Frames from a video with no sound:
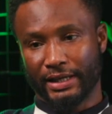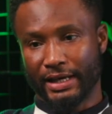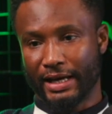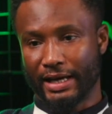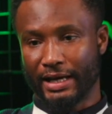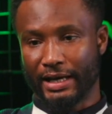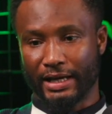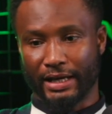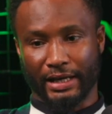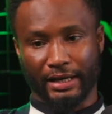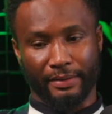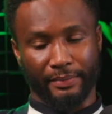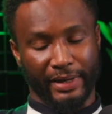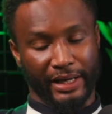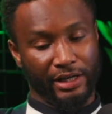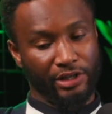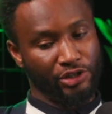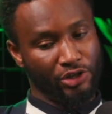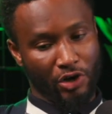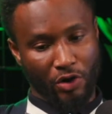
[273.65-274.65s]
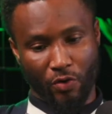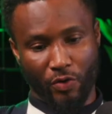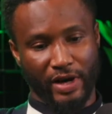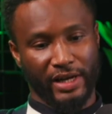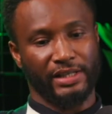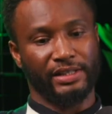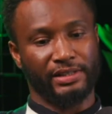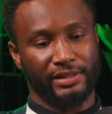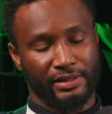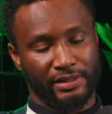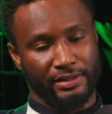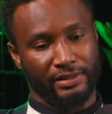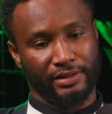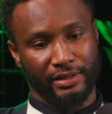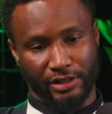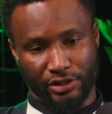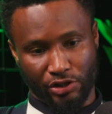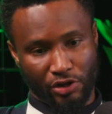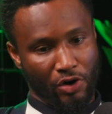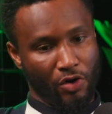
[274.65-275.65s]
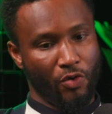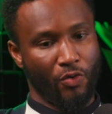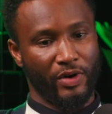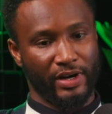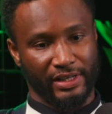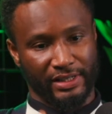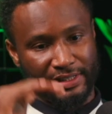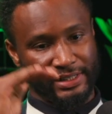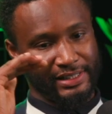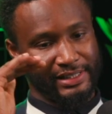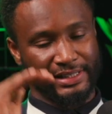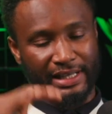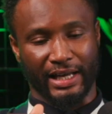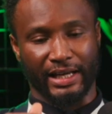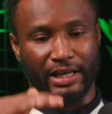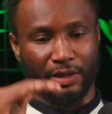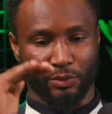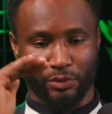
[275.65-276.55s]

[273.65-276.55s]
And his standard